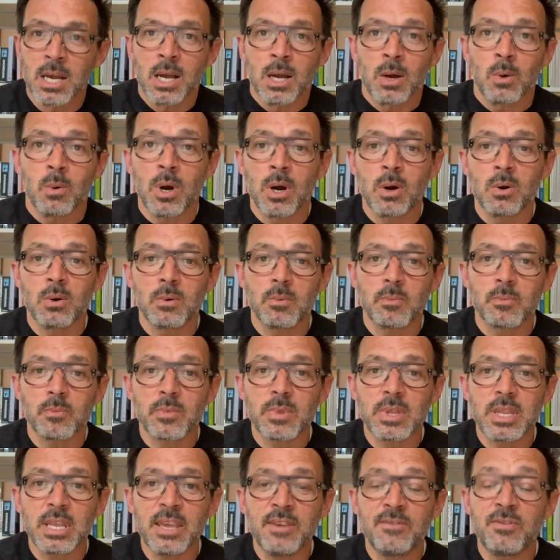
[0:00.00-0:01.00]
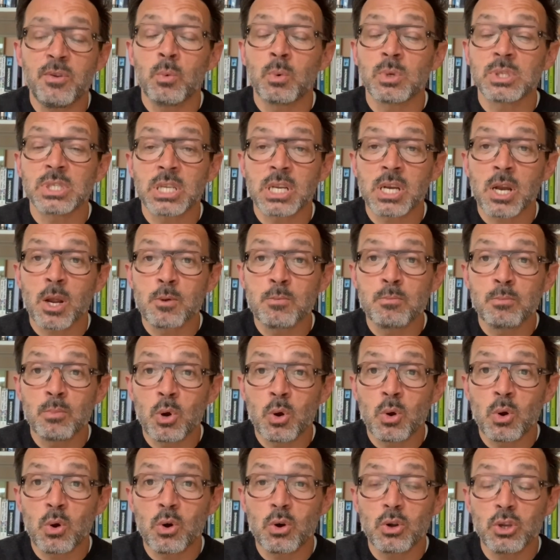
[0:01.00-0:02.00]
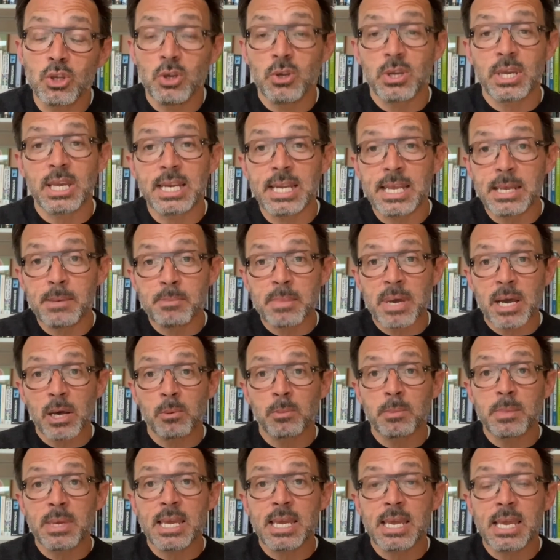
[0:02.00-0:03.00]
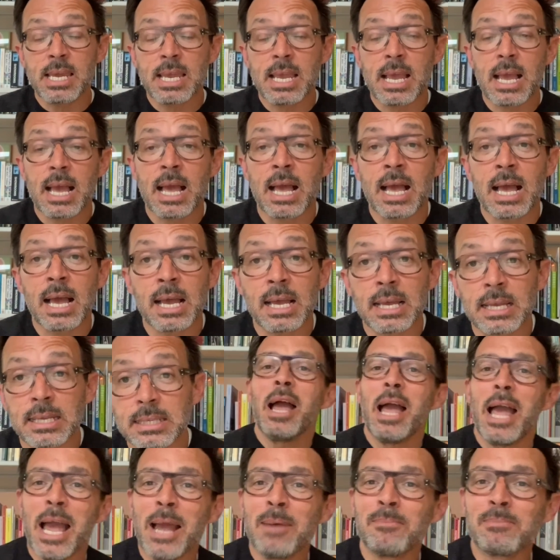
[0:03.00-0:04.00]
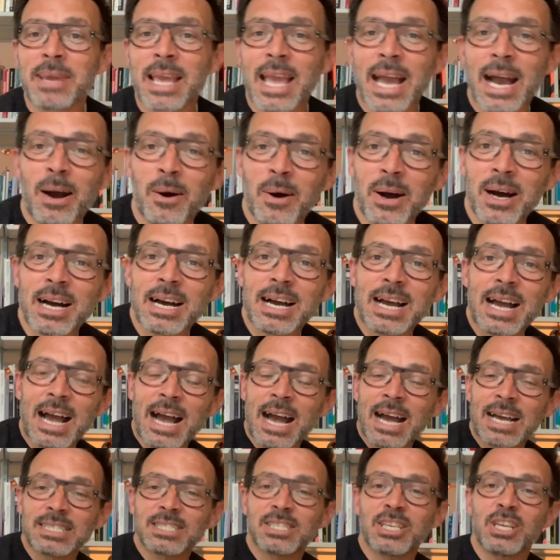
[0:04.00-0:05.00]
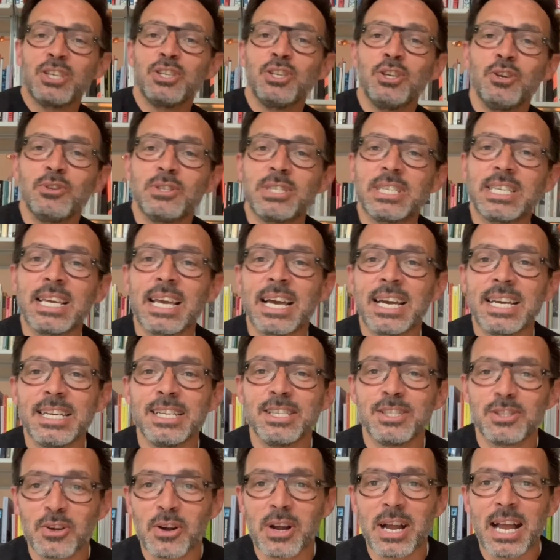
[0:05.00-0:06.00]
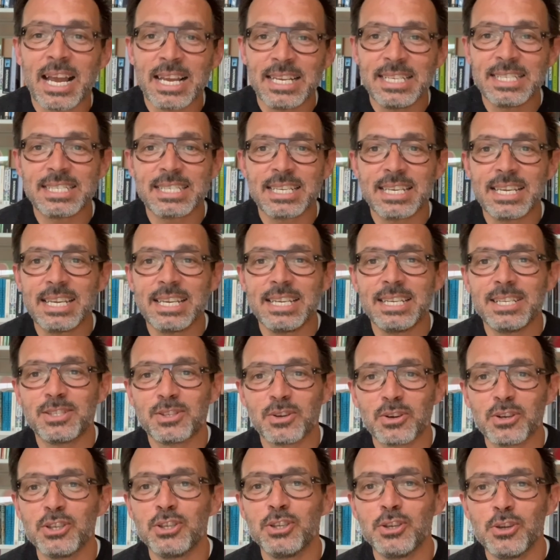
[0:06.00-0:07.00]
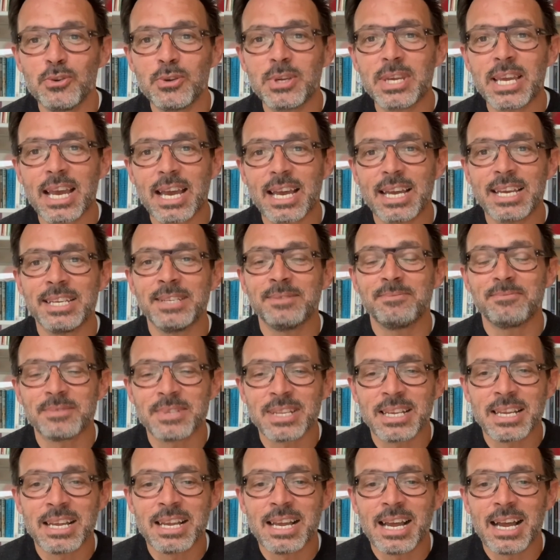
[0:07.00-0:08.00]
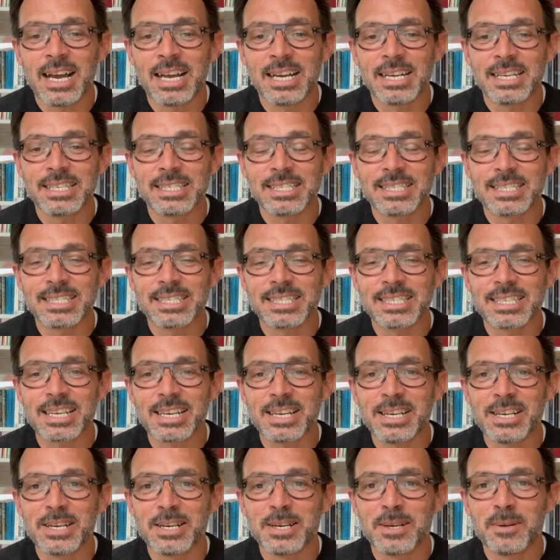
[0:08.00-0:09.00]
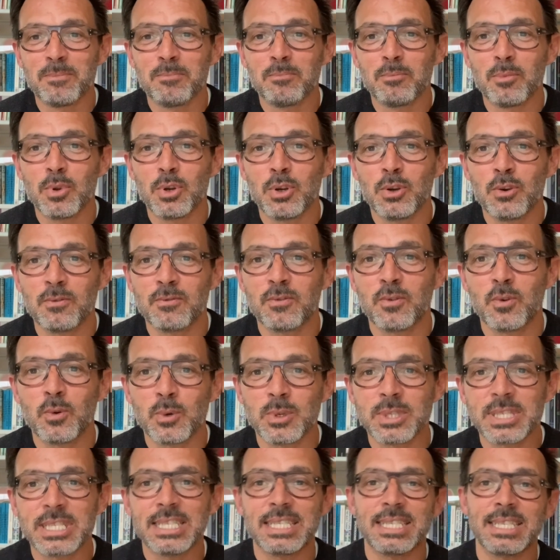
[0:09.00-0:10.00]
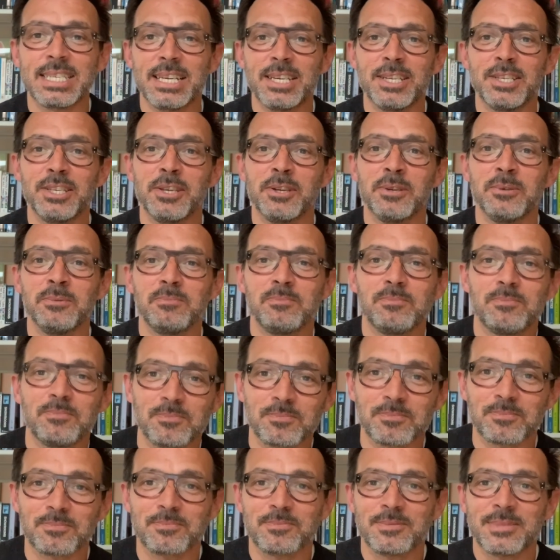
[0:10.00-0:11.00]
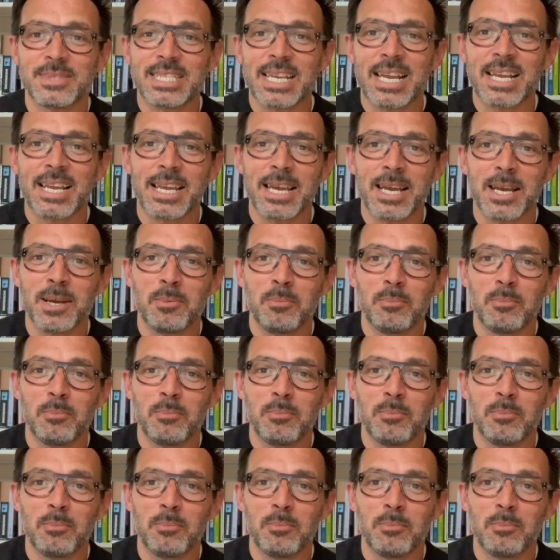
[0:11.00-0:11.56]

Well, if you want to know more, you can email me at mgower@uca.ac.uk, and look forward to seeing you. Take care.